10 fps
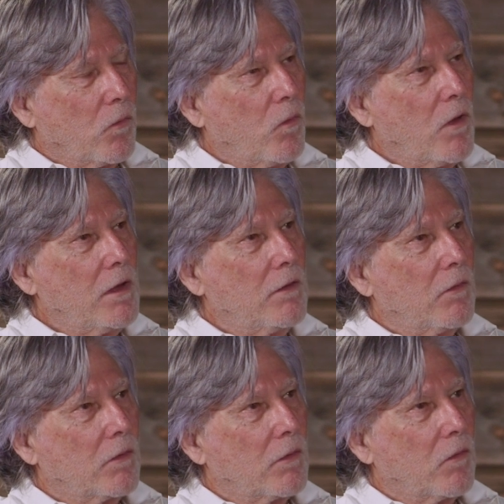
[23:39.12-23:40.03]

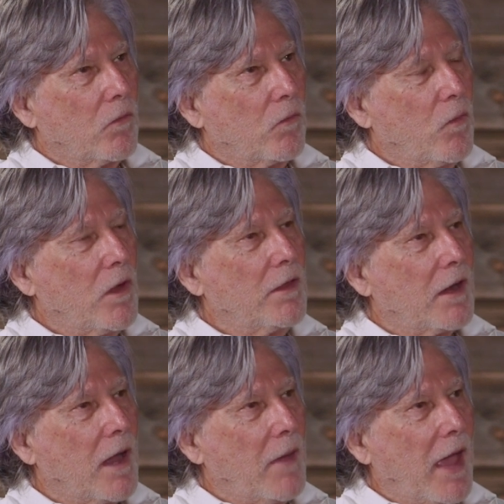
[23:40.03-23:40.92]
One
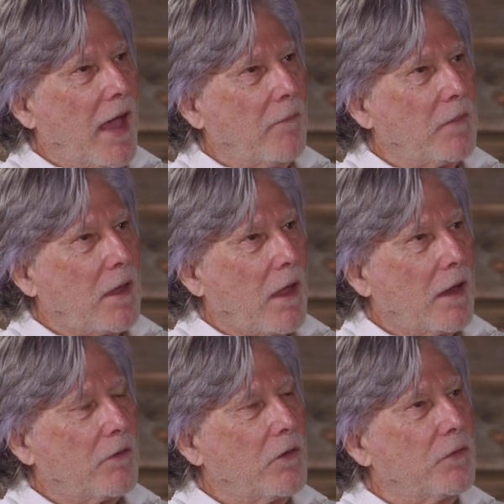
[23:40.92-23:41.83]
that I'm happy,
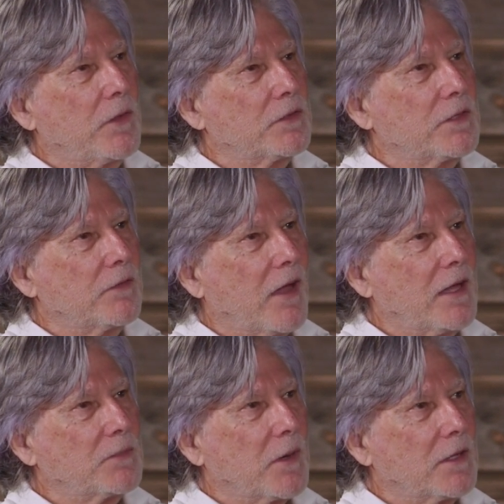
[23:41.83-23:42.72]
I don't know if this is
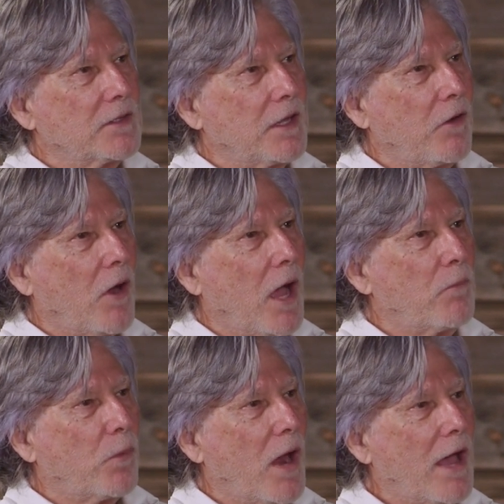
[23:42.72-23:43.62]
advice, but I'd say, I'm
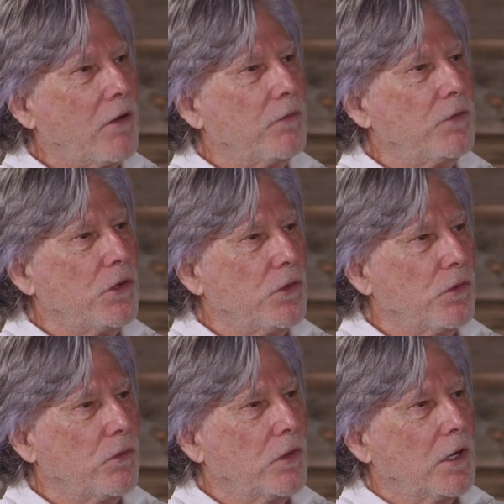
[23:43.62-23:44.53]
proud of
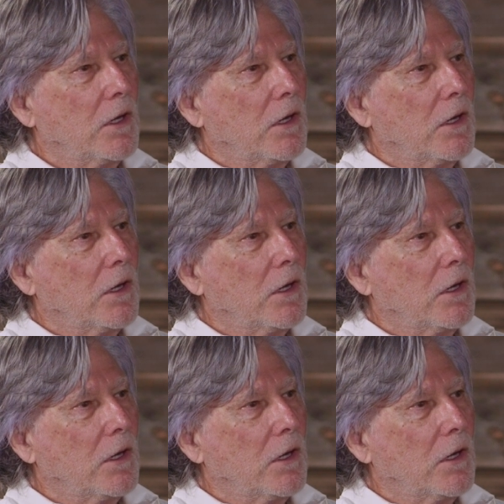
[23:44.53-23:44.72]
you